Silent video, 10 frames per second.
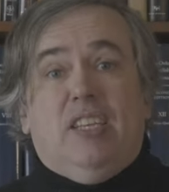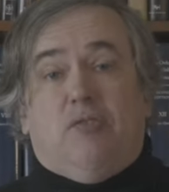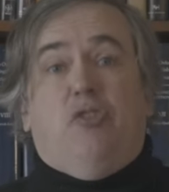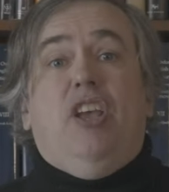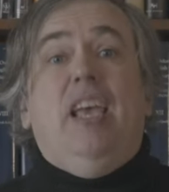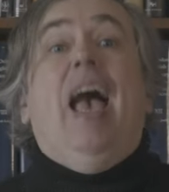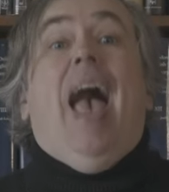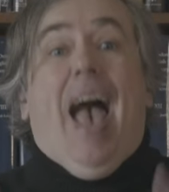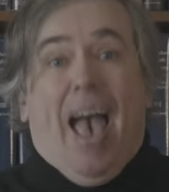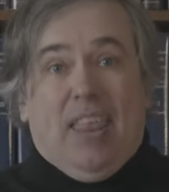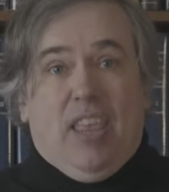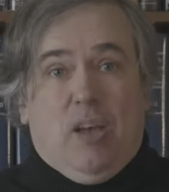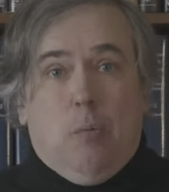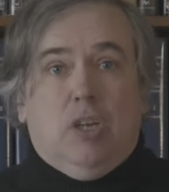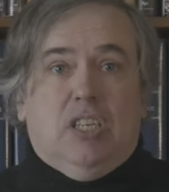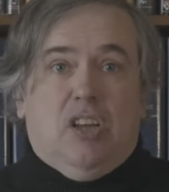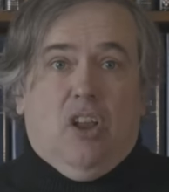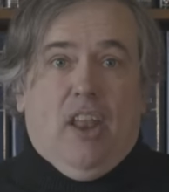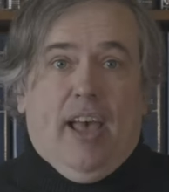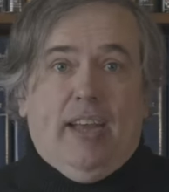It's free and they can watch it
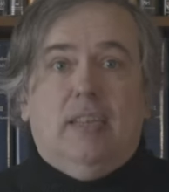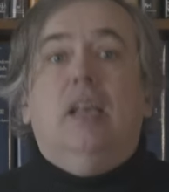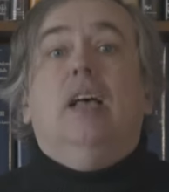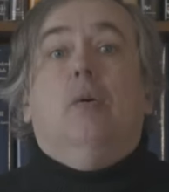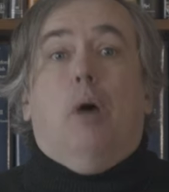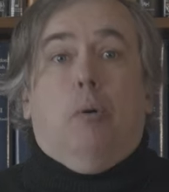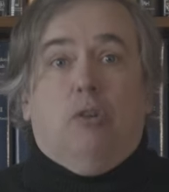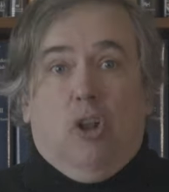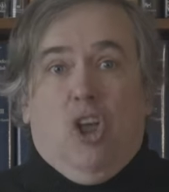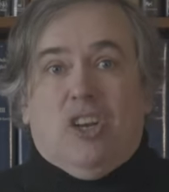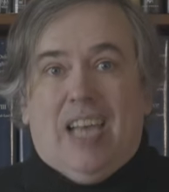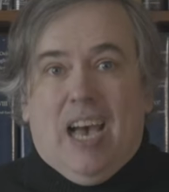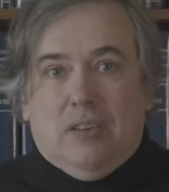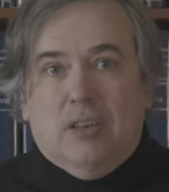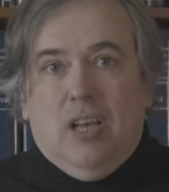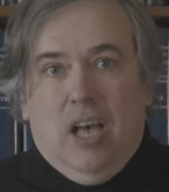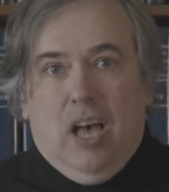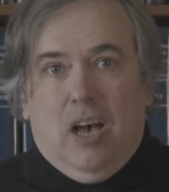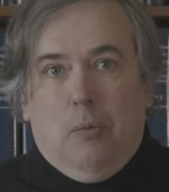online while we're all locked down uh,